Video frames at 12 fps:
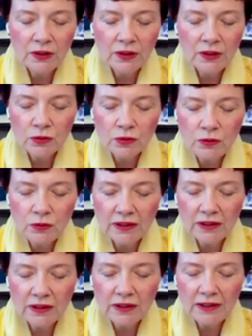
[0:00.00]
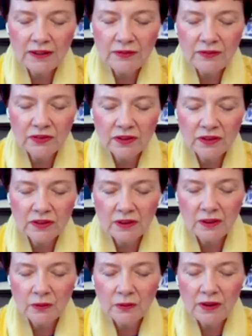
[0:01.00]
for this truth lives
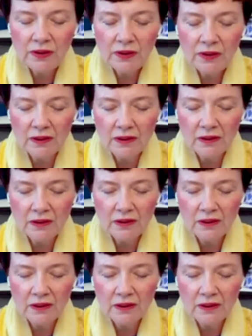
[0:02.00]
within.